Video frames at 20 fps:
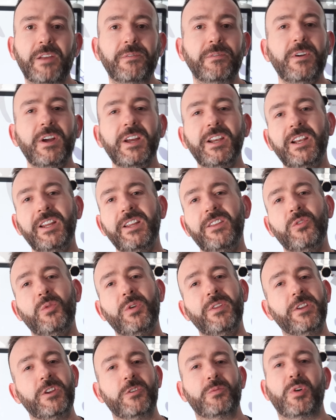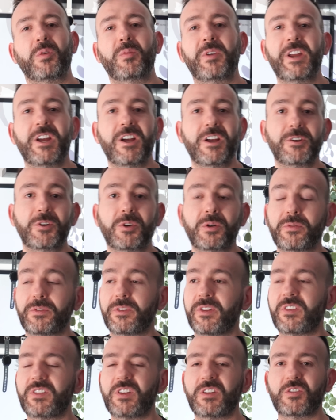And finally, the one that you've probably heard
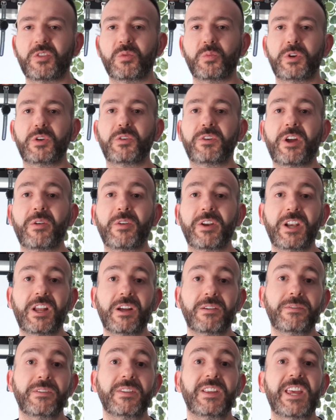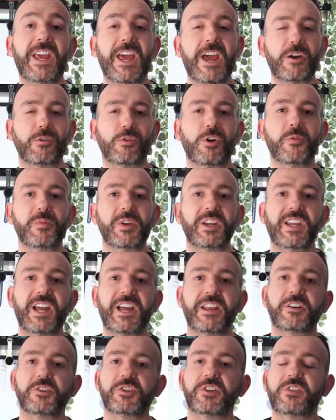of, the system we all know and love, the aerobic
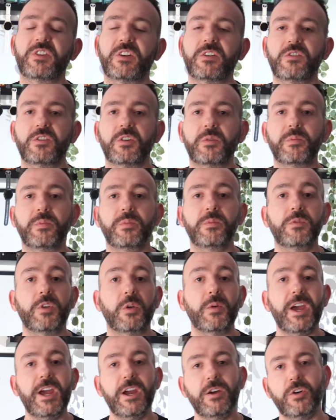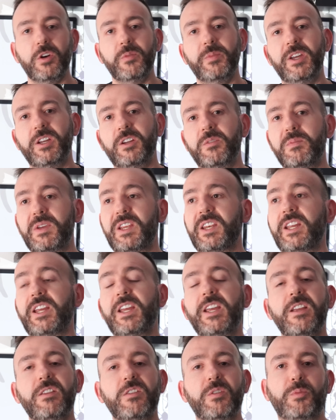energy system. So aerobic,
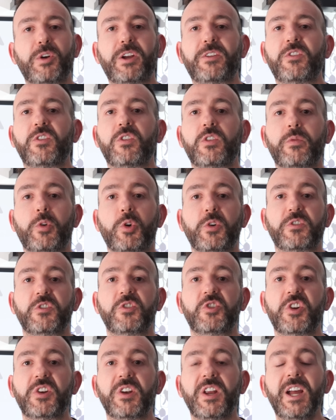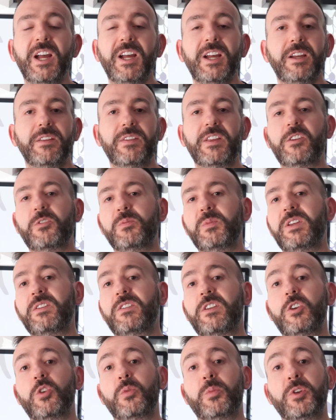meaning in the presence of oxygen. This
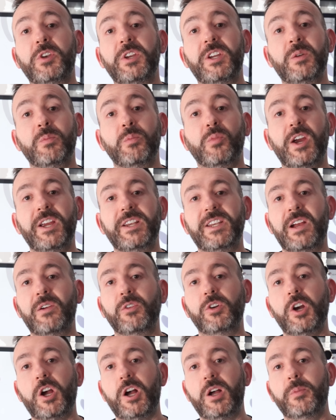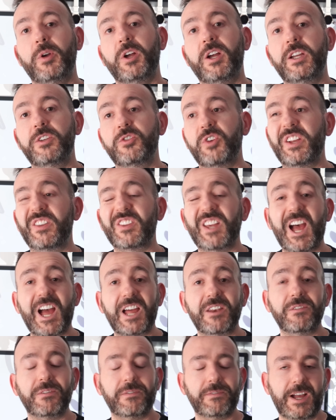means that your body can break down carbohydrates
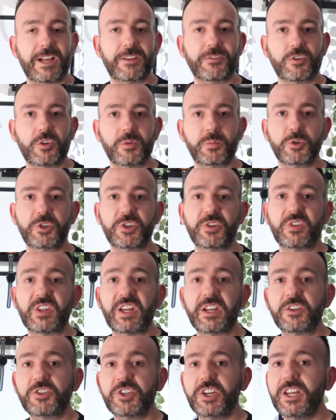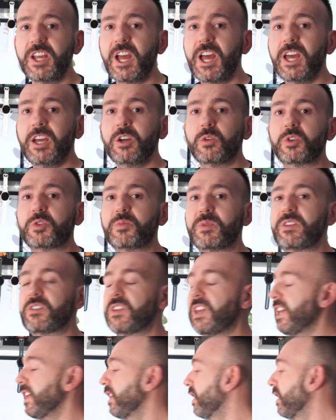and fats to produce energy, which means that